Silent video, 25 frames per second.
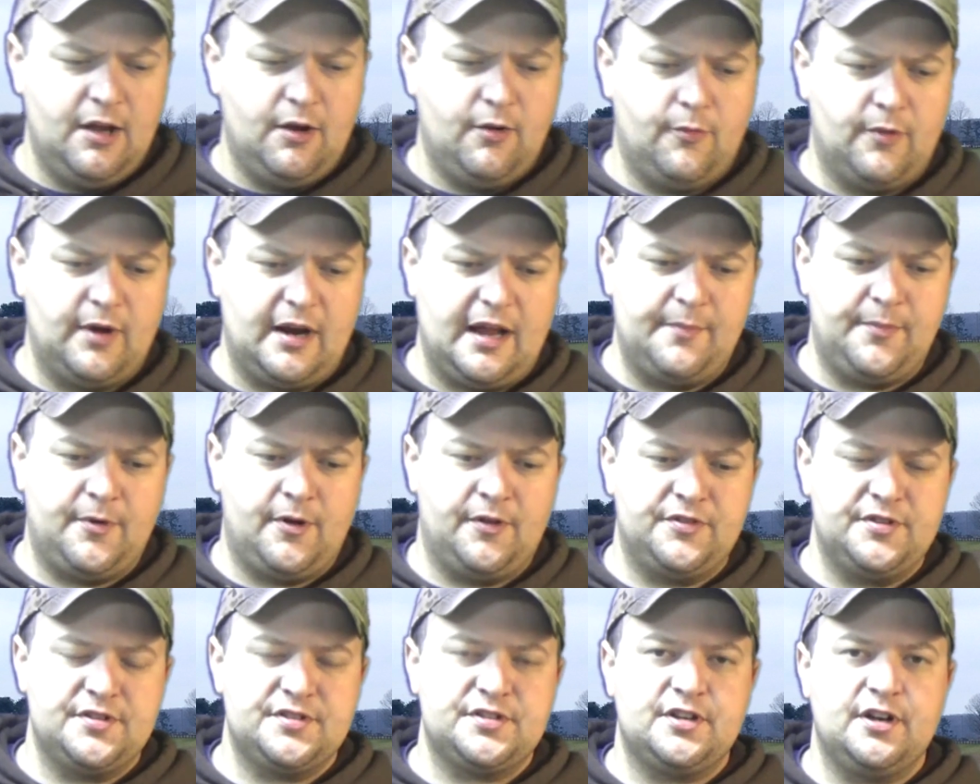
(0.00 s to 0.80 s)
when I
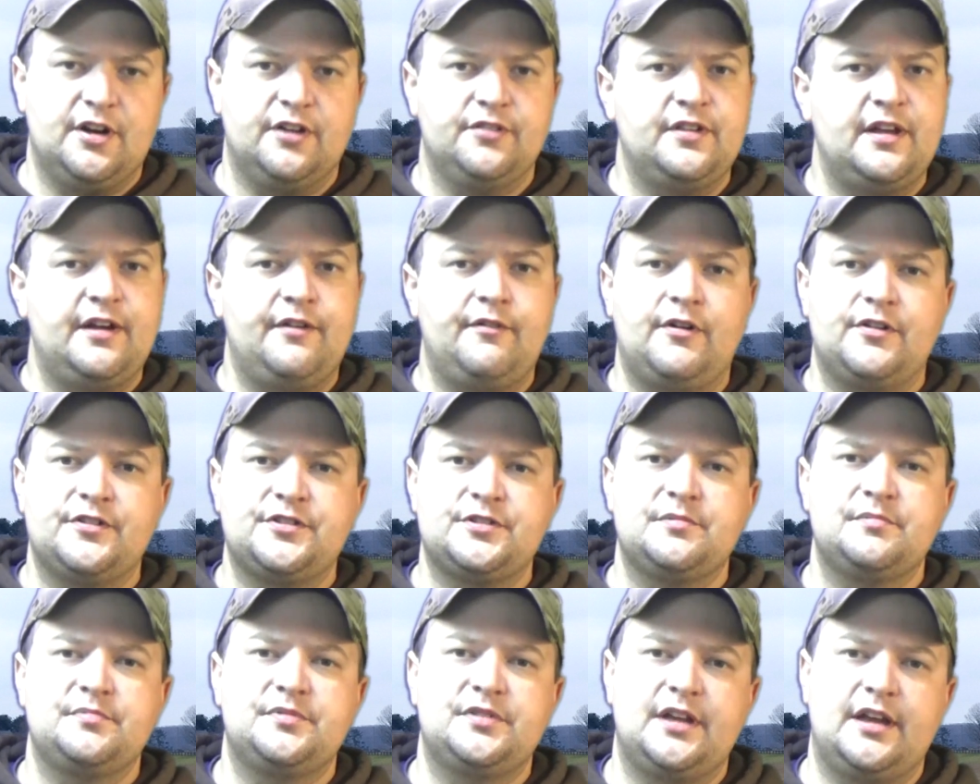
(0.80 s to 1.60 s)
bought this gun, they run
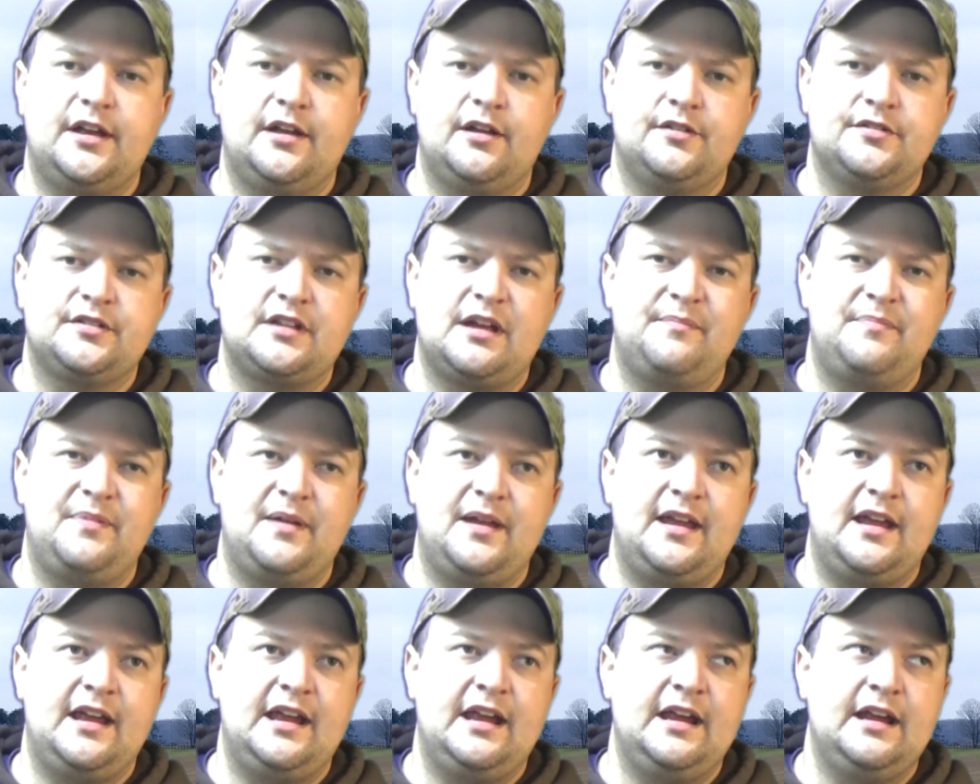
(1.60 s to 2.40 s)
some sales. I
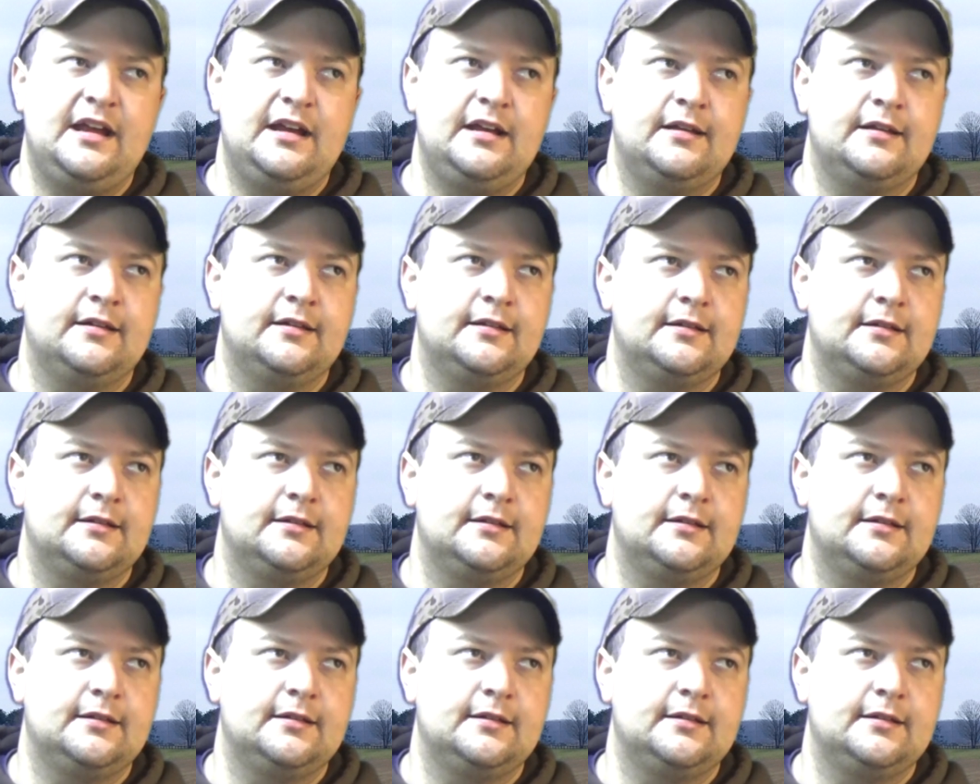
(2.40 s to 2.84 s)
paid